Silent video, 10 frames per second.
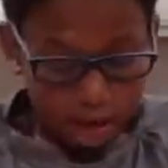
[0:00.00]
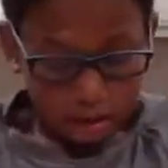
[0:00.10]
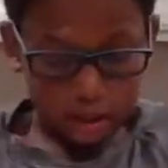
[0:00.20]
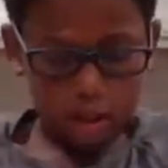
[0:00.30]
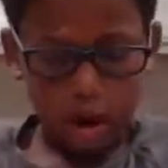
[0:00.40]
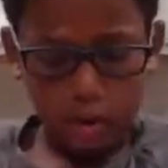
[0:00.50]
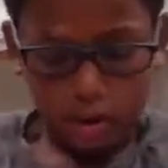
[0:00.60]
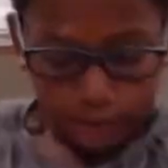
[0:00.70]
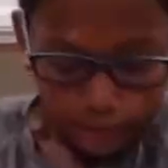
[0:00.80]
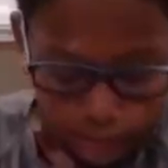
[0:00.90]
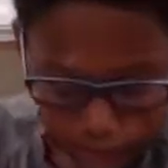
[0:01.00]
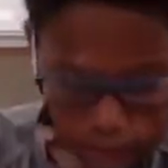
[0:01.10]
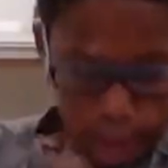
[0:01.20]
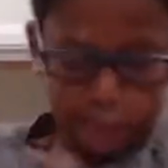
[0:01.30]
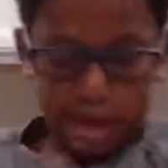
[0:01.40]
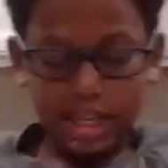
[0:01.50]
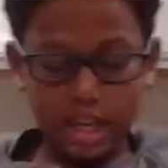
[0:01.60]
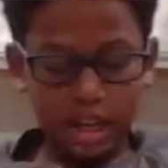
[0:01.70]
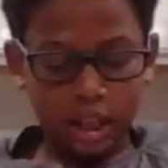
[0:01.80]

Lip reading: So these might take a